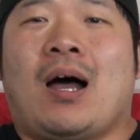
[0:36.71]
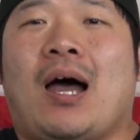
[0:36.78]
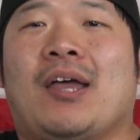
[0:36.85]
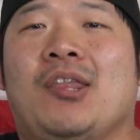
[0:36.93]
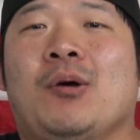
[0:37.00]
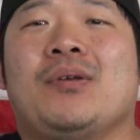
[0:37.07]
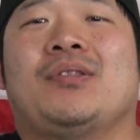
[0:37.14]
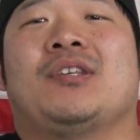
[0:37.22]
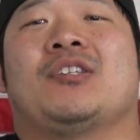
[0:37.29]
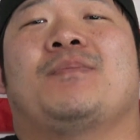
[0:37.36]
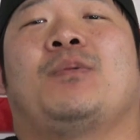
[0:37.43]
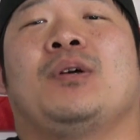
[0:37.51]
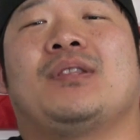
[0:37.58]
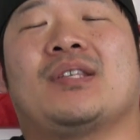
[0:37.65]
I know at this
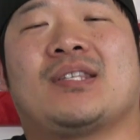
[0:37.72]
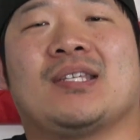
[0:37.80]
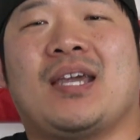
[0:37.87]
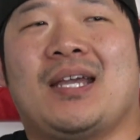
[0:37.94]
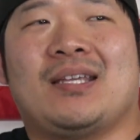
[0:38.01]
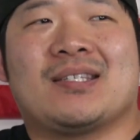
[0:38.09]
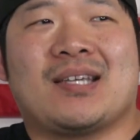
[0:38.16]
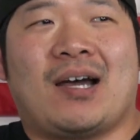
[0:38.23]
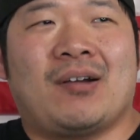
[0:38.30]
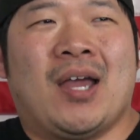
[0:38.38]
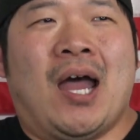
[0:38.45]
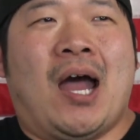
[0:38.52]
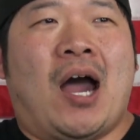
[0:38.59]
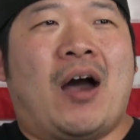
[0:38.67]
point the C8 is out,
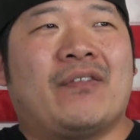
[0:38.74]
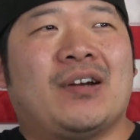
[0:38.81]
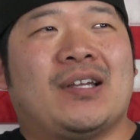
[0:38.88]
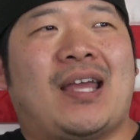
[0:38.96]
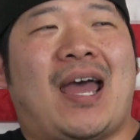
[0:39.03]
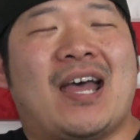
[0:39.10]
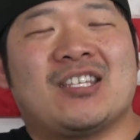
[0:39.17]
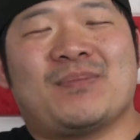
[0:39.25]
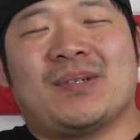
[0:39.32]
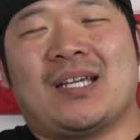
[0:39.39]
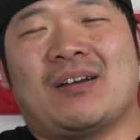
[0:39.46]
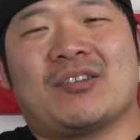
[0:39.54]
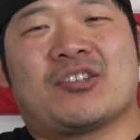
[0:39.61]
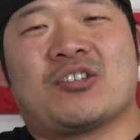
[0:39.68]
however it hasn't been
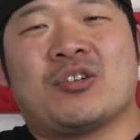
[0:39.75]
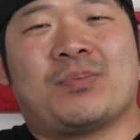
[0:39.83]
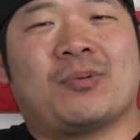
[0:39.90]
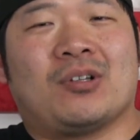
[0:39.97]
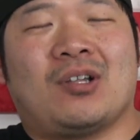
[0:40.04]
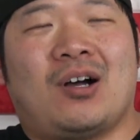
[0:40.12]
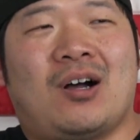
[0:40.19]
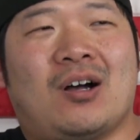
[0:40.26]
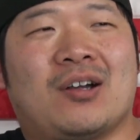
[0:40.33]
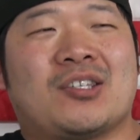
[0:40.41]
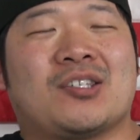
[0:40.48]
out super long,